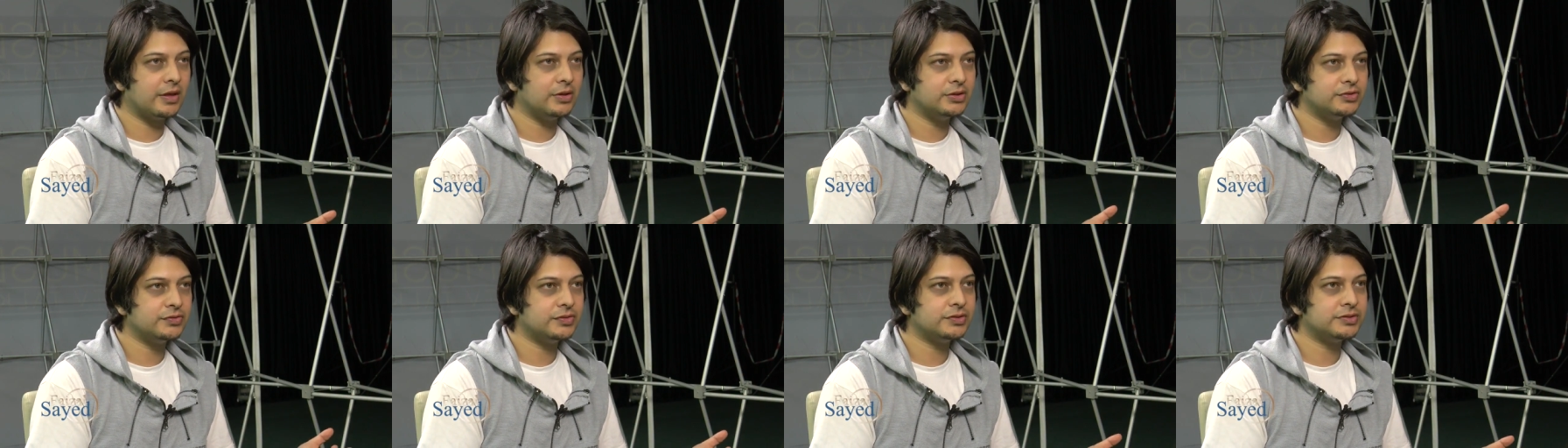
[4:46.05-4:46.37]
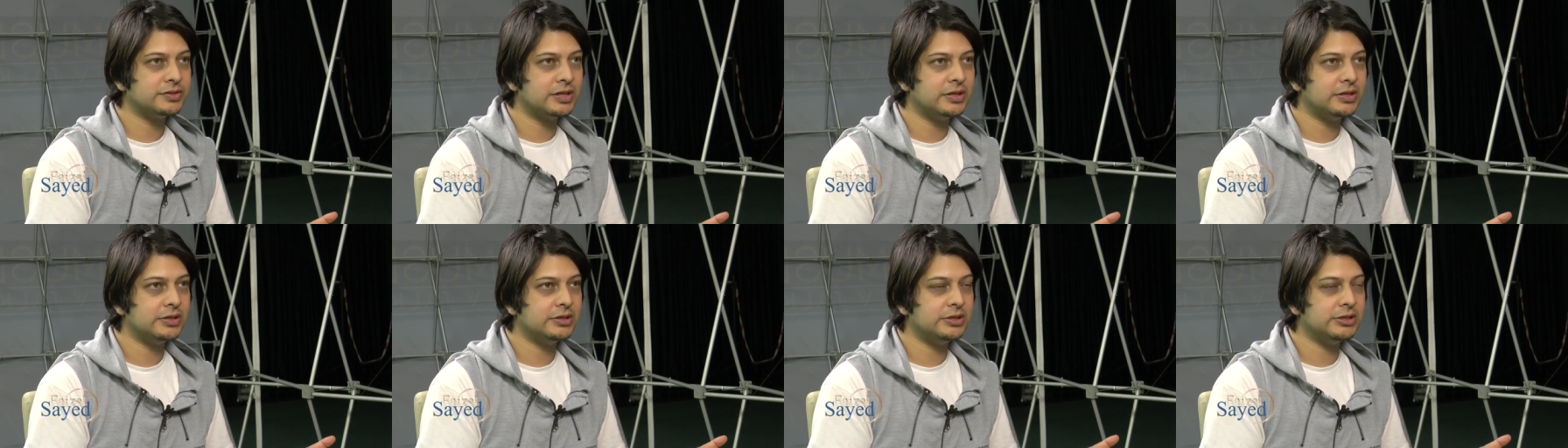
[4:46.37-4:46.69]
and those
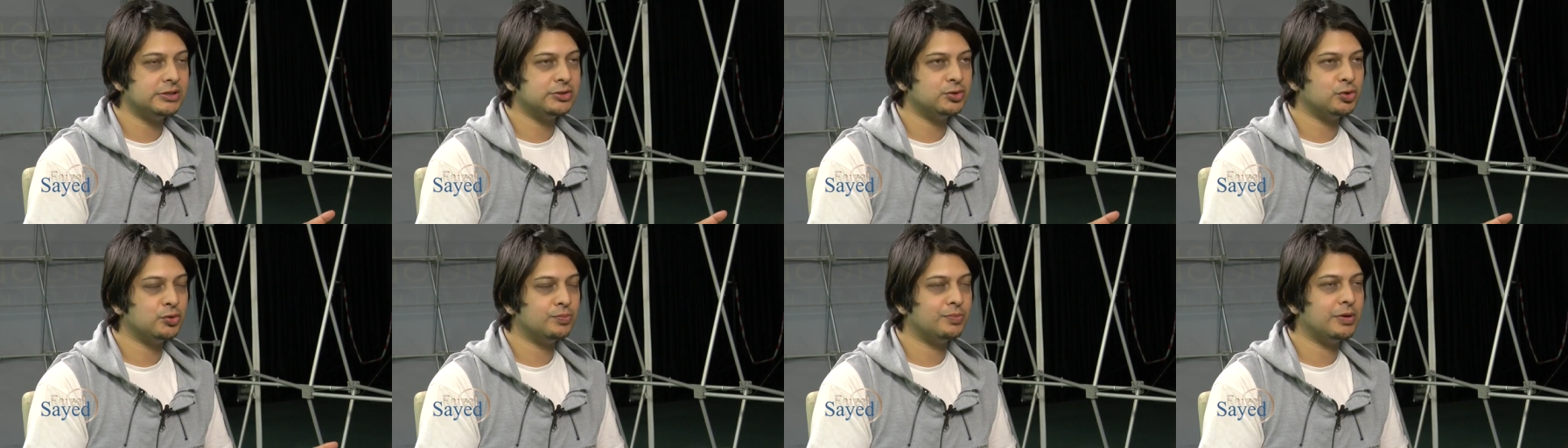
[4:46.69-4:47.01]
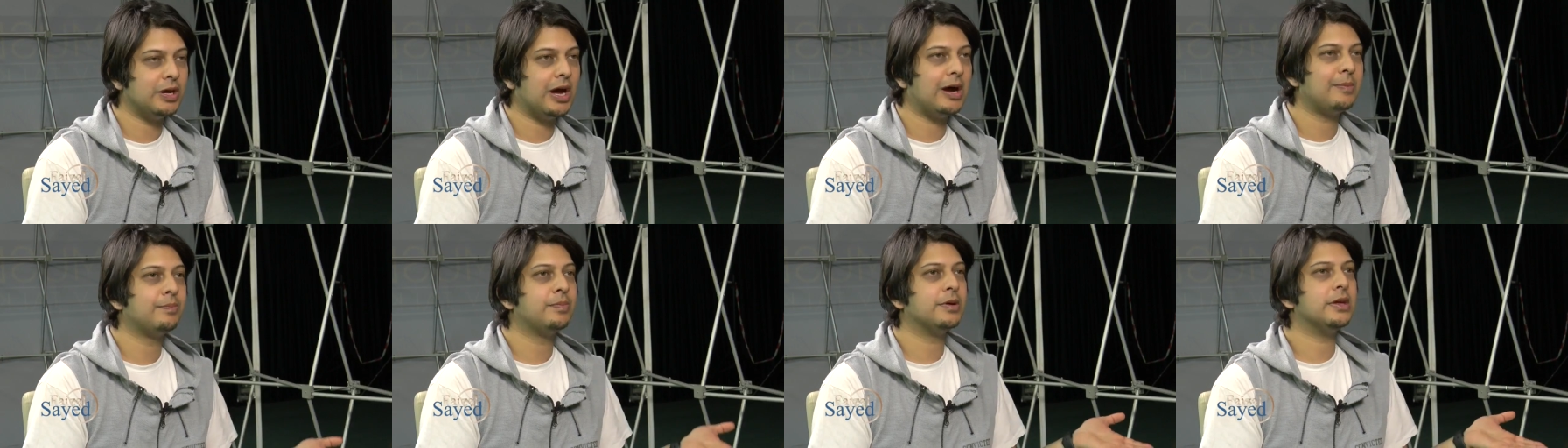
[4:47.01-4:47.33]
facilities
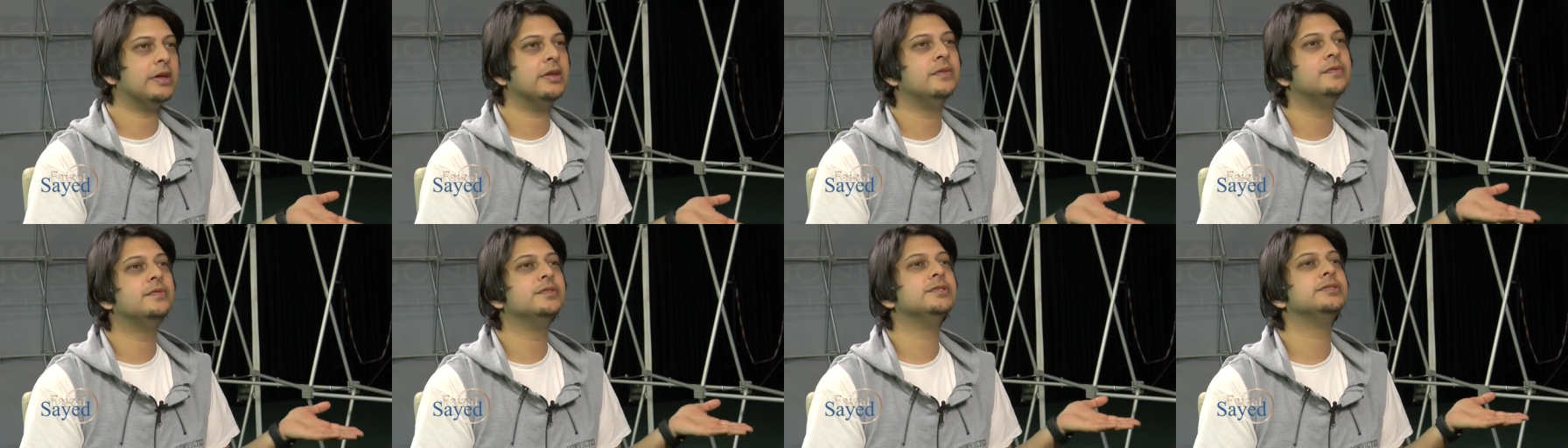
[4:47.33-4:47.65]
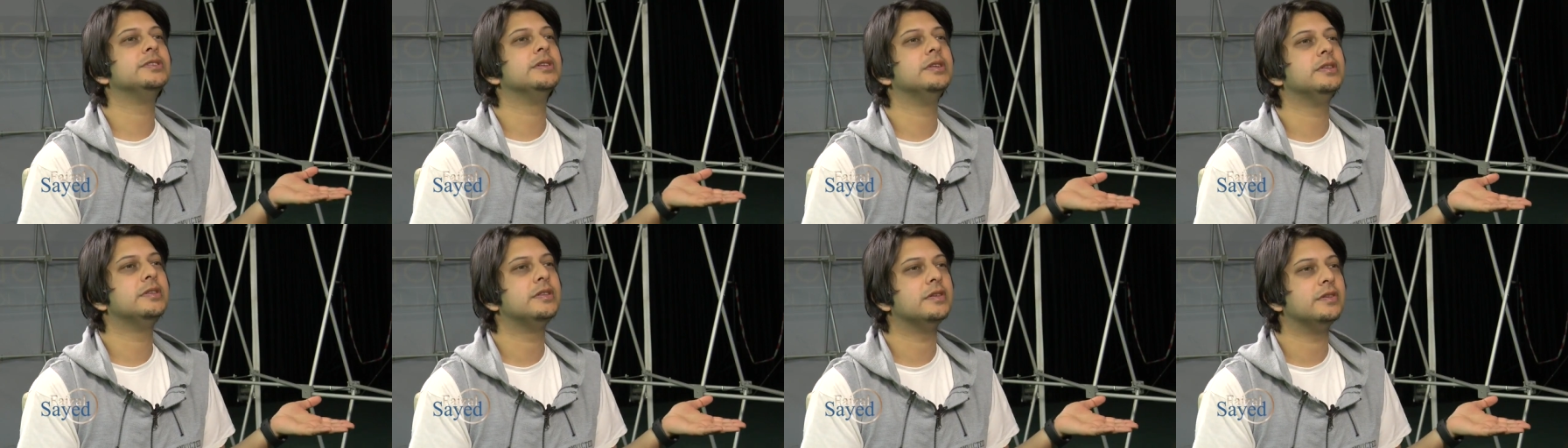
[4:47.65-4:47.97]
would be
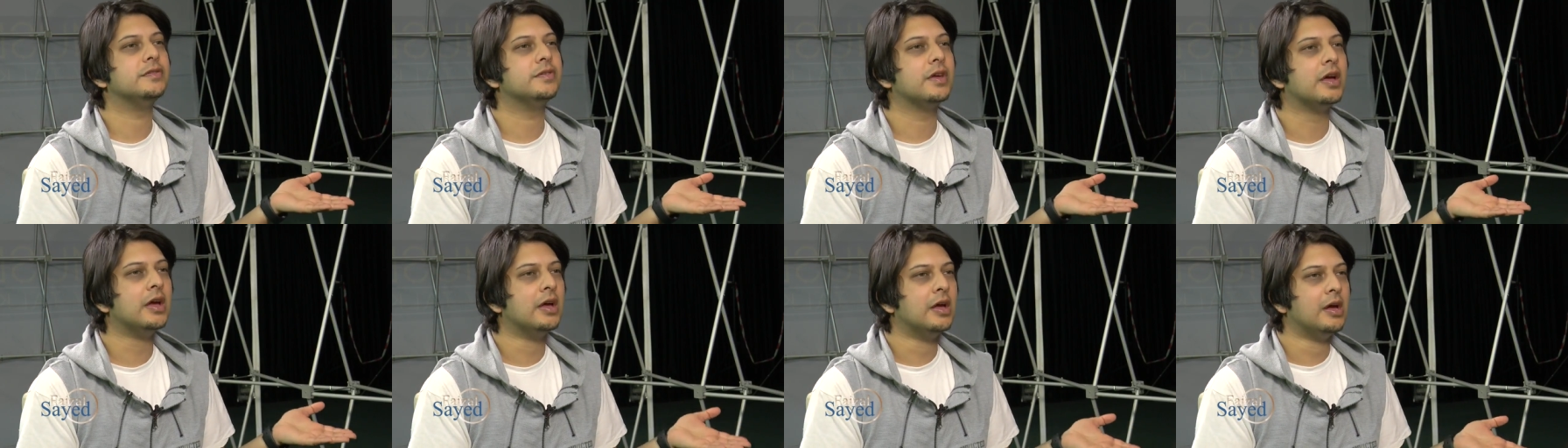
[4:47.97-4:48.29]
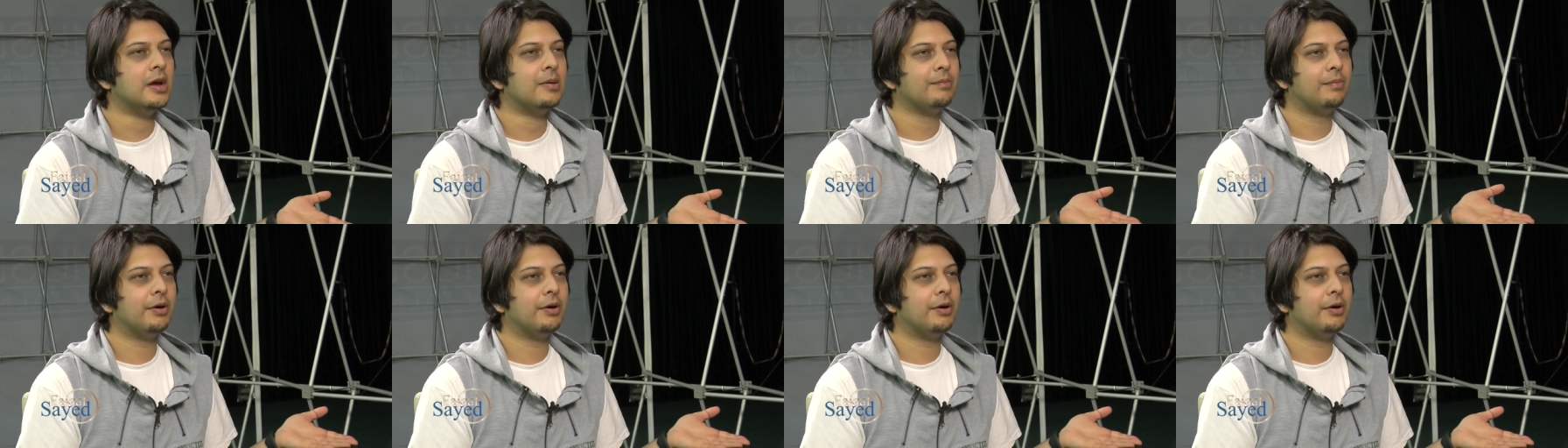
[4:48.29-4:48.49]
upper-end facilities,